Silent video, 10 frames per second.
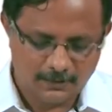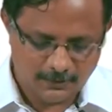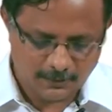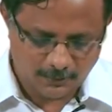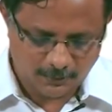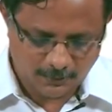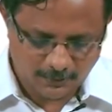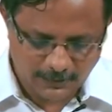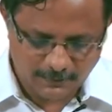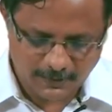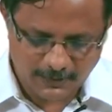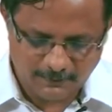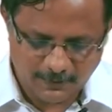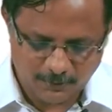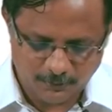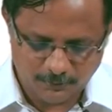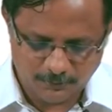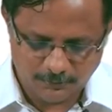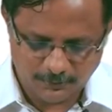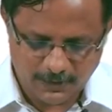So, this was given
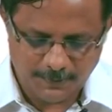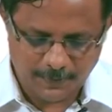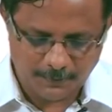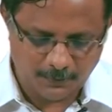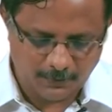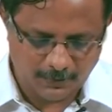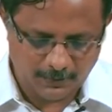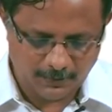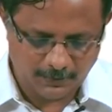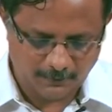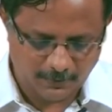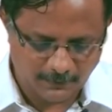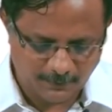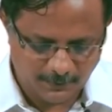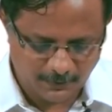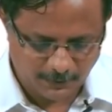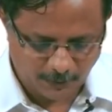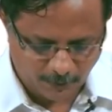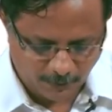to 3 people, and one of them is John